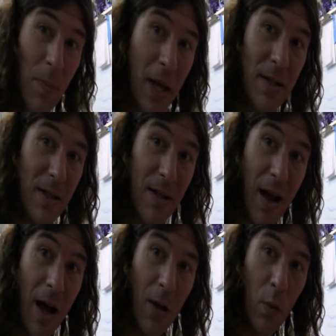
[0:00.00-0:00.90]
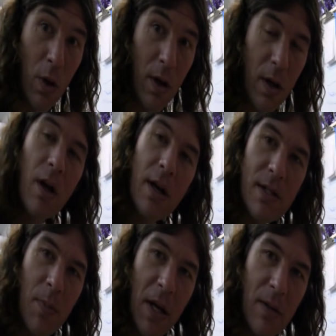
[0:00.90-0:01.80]
the pens did not work,
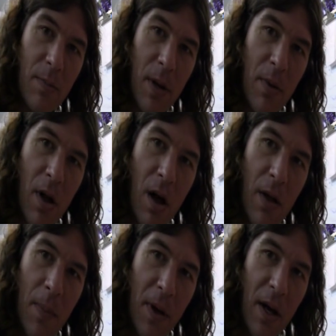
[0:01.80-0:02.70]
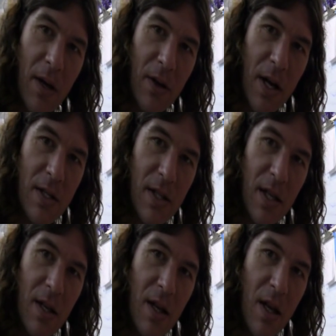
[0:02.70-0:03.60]
caused the paint to bubble all up and got
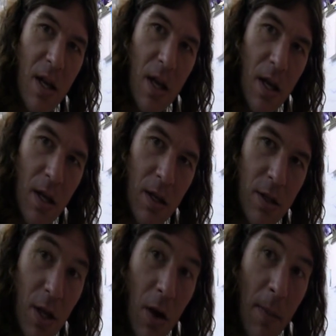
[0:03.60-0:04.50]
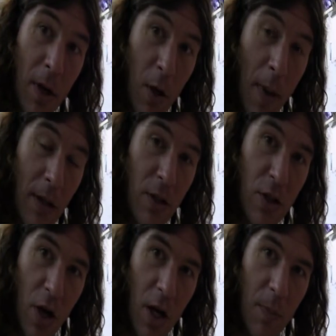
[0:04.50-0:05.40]
crazy. So I'm going to go back to
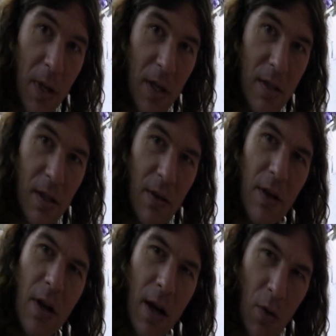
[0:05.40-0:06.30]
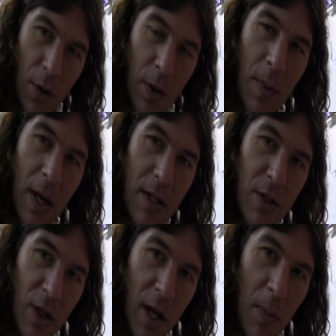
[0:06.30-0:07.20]
Sharpies. They're not an oil base,
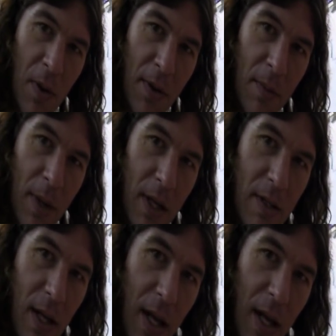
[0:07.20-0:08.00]
should help a little bit.